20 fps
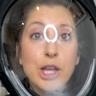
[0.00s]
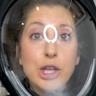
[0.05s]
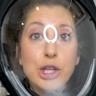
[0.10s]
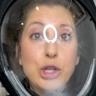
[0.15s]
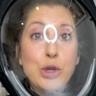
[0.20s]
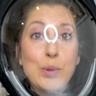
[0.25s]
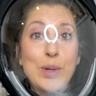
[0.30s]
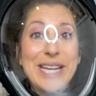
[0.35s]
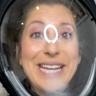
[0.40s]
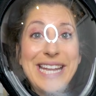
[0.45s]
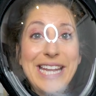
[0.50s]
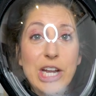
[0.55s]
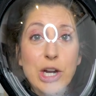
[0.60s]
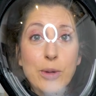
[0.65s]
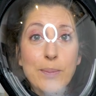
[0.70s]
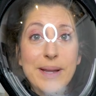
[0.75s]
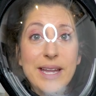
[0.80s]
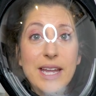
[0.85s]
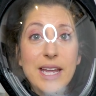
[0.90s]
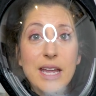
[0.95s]
you can
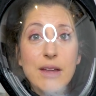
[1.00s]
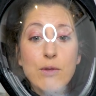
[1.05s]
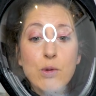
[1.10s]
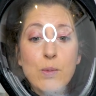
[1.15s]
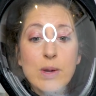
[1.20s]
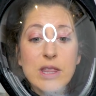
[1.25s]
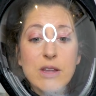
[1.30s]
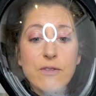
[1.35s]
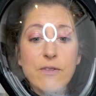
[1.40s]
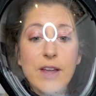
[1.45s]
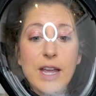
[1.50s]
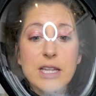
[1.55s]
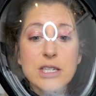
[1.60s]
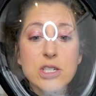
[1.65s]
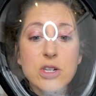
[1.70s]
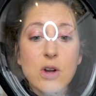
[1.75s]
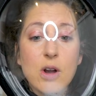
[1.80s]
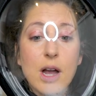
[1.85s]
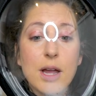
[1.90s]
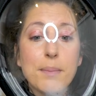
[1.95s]
hear me even when the
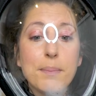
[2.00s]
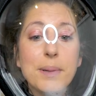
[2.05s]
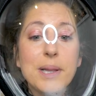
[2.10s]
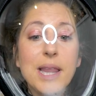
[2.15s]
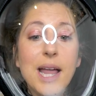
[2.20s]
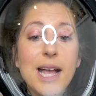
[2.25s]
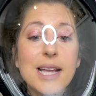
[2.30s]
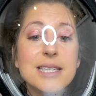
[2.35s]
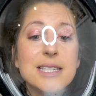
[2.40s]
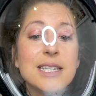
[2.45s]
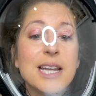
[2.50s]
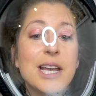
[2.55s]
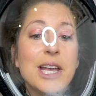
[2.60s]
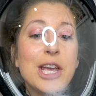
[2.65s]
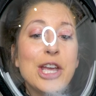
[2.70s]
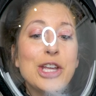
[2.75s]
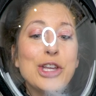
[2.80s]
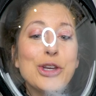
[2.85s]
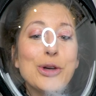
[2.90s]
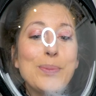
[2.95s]
fans are on. Plus,
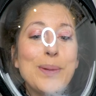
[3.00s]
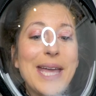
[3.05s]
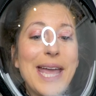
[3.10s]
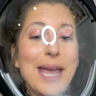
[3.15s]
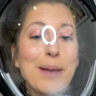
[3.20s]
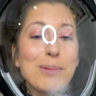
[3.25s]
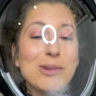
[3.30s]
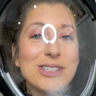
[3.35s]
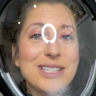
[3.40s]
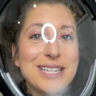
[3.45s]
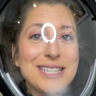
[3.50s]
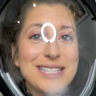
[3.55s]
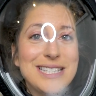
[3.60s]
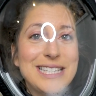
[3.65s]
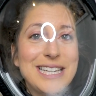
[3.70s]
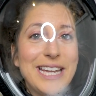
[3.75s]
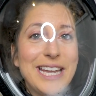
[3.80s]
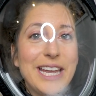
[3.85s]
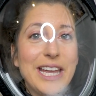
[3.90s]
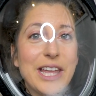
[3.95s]
you'll be able to
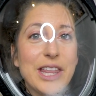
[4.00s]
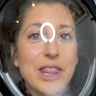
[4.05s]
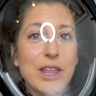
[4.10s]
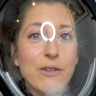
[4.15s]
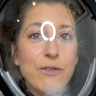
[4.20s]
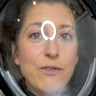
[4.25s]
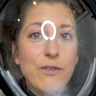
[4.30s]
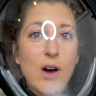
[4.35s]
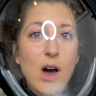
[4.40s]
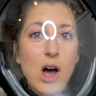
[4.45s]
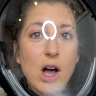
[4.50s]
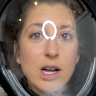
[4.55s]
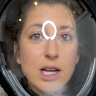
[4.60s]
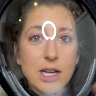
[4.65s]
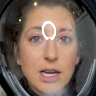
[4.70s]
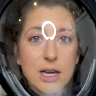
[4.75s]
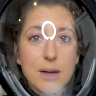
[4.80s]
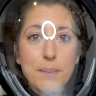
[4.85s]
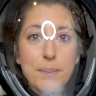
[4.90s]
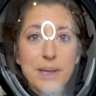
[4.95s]
see the
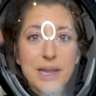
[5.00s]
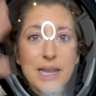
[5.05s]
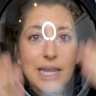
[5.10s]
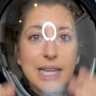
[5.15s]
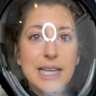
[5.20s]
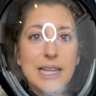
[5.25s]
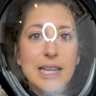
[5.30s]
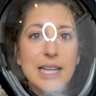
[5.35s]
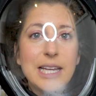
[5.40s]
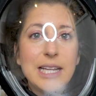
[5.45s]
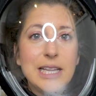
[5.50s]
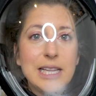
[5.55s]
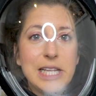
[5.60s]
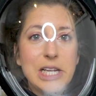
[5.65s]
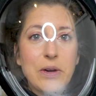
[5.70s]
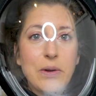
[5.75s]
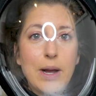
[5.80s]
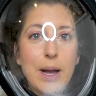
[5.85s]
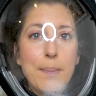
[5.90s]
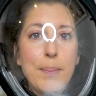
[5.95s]
fog completely
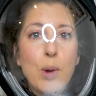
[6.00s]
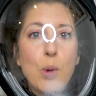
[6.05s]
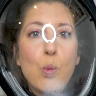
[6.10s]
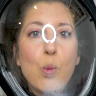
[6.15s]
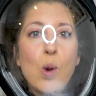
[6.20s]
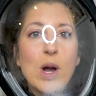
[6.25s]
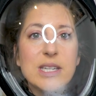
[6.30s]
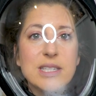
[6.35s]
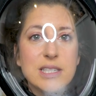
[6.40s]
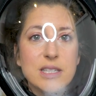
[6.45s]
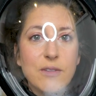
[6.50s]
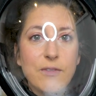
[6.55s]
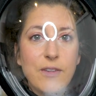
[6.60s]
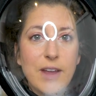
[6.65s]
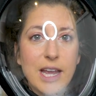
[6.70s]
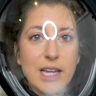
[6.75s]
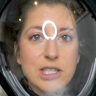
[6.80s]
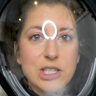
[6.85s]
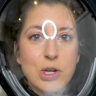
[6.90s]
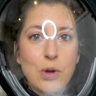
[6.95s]
clear up once the
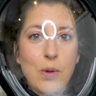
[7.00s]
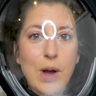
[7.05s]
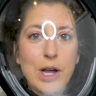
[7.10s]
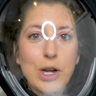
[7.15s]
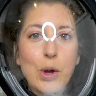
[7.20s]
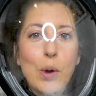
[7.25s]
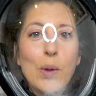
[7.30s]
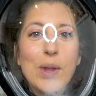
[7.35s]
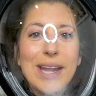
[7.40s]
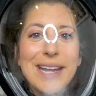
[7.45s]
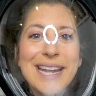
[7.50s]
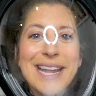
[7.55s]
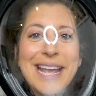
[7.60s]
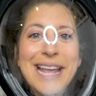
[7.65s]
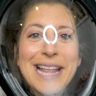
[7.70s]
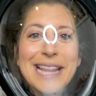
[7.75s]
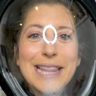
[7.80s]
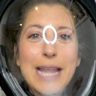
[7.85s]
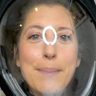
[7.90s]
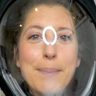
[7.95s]
fans go on. Hold on,
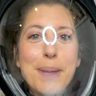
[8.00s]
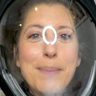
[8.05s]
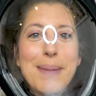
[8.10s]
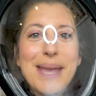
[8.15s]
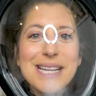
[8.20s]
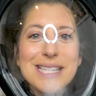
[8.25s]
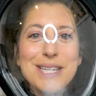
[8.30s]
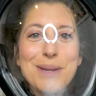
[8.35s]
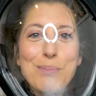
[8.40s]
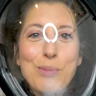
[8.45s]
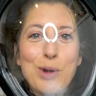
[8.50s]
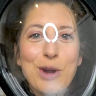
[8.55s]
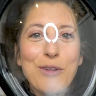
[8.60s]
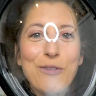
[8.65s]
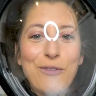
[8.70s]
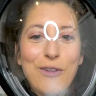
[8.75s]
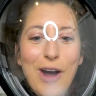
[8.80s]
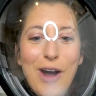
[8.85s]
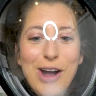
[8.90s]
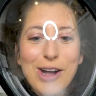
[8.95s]
let me make some
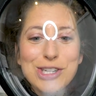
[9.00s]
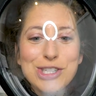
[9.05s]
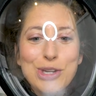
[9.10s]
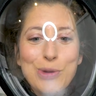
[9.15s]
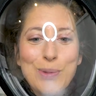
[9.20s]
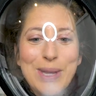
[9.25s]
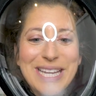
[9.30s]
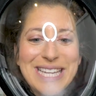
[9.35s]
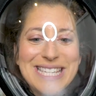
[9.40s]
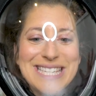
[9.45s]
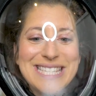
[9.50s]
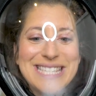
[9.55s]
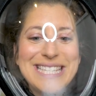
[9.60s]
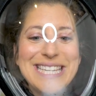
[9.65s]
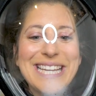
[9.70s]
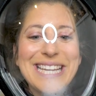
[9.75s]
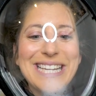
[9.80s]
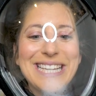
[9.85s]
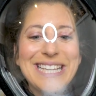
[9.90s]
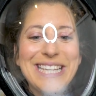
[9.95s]
more fog so we can
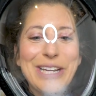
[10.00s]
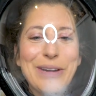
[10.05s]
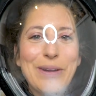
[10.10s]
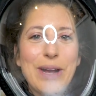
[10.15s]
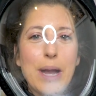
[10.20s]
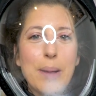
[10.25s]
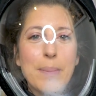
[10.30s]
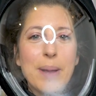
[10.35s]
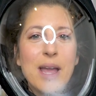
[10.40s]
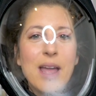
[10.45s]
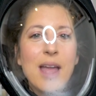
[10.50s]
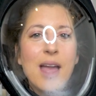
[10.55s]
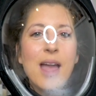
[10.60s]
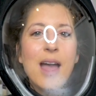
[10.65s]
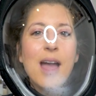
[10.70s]
see it clear up.